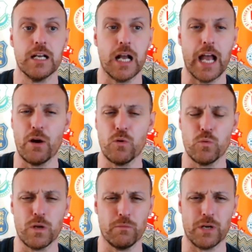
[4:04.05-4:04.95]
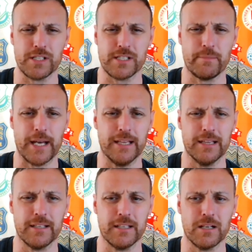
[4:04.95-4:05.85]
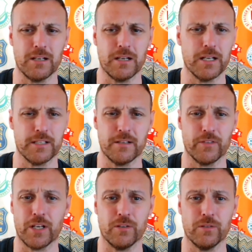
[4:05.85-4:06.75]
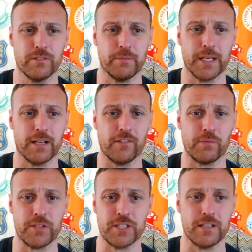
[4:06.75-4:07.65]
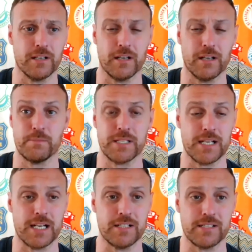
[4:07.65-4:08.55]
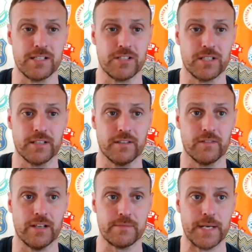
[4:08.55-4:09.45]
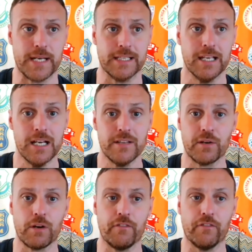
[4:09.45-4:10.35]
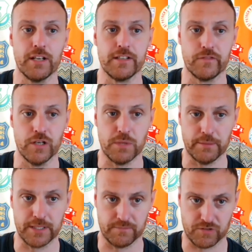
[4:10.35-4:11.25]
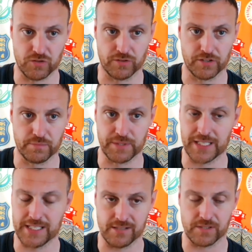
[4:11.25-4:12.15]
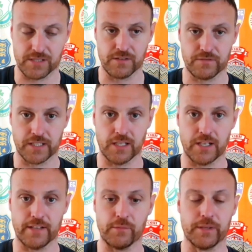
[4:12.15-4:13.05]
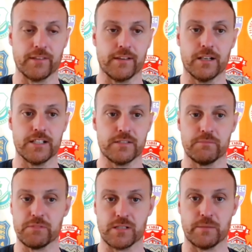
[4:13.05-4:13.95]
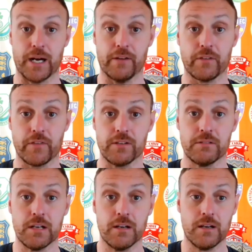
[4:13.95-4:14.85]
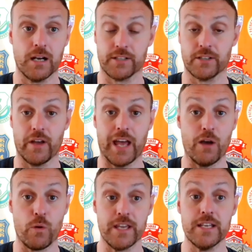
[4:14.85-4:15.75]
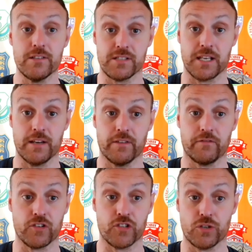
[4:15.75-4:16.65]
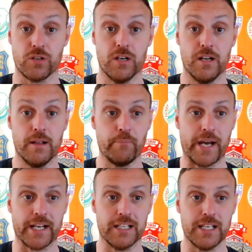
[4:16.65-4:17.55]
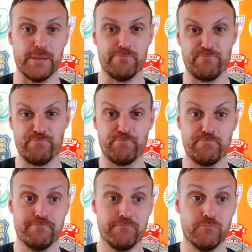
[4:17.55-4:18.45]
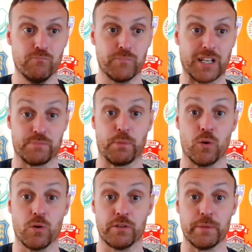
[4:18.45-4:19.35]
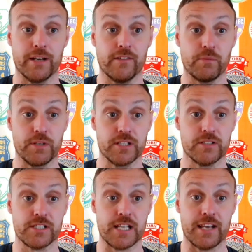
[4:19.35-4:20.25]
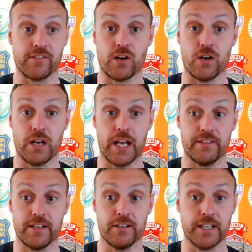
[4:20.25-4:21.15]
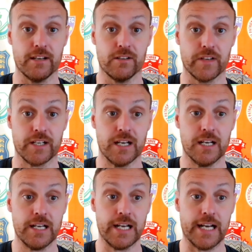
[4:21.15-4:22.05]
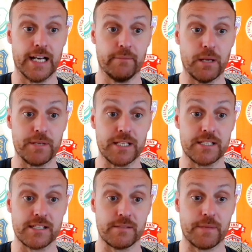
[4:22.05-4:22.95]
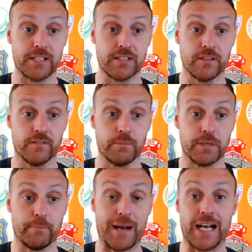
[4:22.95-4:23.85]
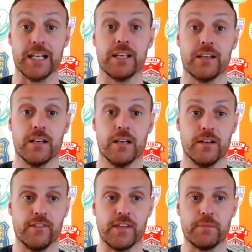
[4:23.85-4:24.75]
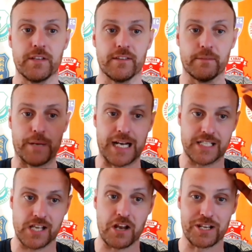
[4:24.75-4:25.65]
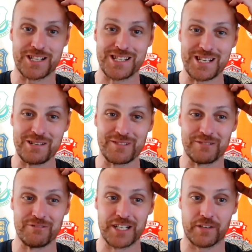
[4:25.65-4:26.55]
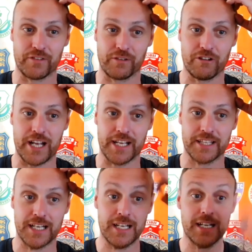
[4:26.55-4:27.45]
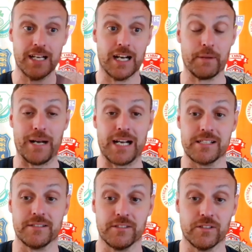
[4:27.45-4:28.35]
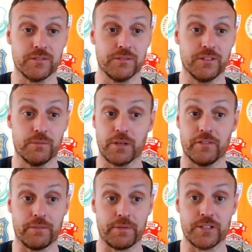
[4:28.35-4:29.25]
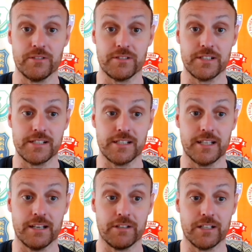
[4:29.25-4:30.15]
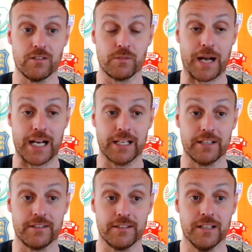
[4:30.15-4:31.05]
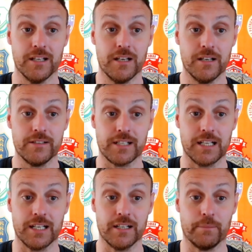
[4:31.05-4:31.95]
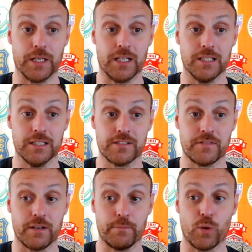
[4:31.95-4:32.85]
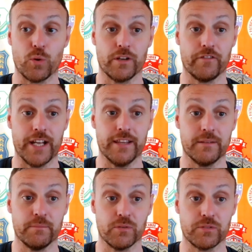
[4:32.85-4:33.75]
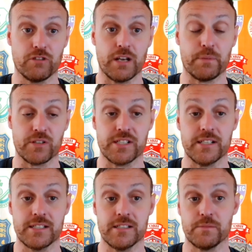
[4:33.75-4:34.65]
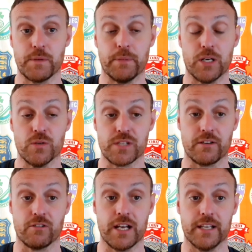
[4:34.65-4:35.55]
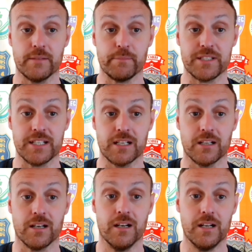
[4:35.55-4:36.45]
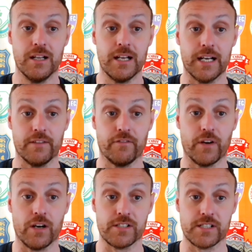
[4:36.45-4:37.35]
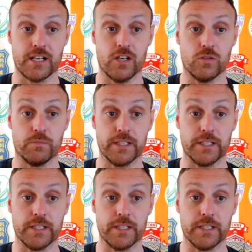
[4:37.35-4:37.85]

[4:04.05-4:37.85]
How it wasn't a penalty, I don't know, to be honest with you. It's a bizarre decision not to give that as a penalty. Now, the referee's view might have been obstructive, but that's no excuse for the linesman. The linesman was in a perfect view. I don't know how he doesn't give it, for sure. Bagley, that's poor, to be honest with you. It just takes Tierney out of it. And maybe systematic of a bit of panic seeped into Pats. And you could see it with the winner from Graham. I mean, Pats had a number of opportunities, didn't they, when you look back at it, to clear the ball. It's very poor defending, but great persistence by Bowes and Graham in particular. And he fires it home.